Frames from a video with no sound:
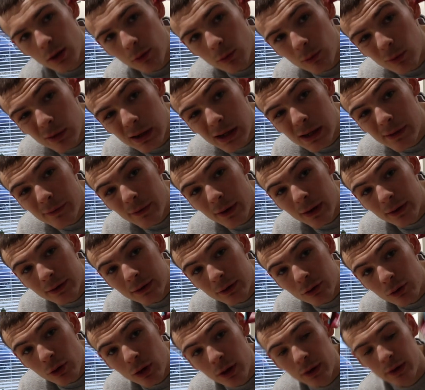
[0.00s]
really
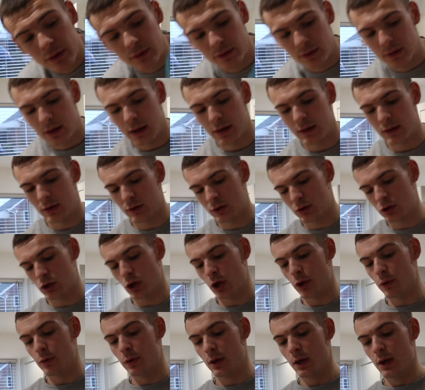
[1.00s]
fancy trying this again.
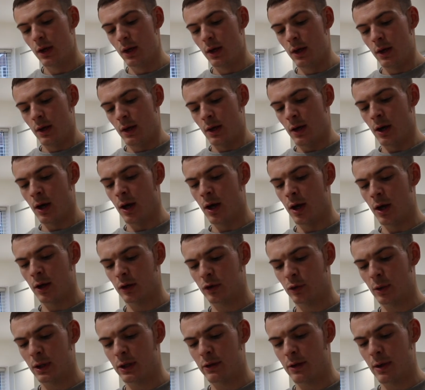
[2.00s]
So uh,
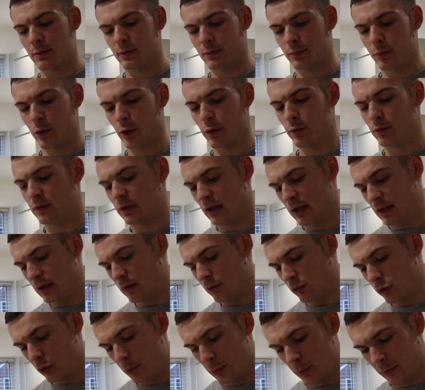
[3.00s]
twenty grams of protein,
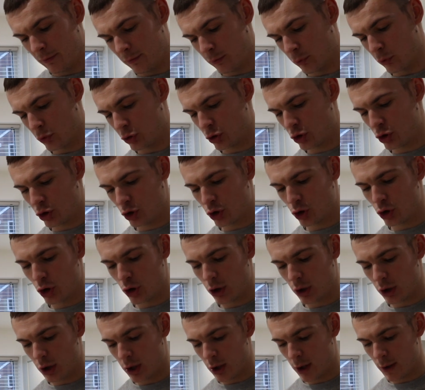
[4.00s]
two point four
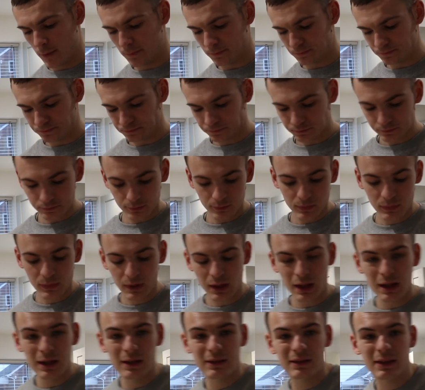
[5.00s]
sugar.
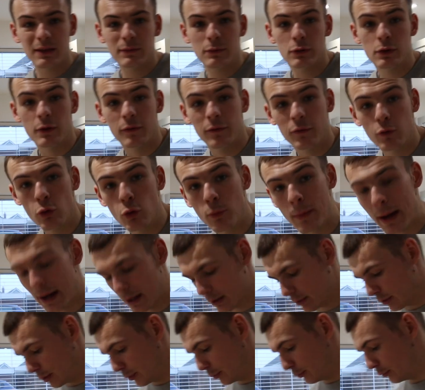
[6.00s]
To give you the full
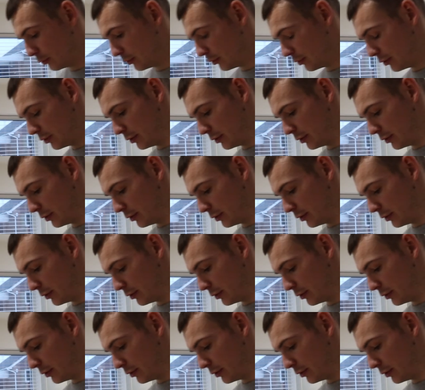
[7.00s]
macros.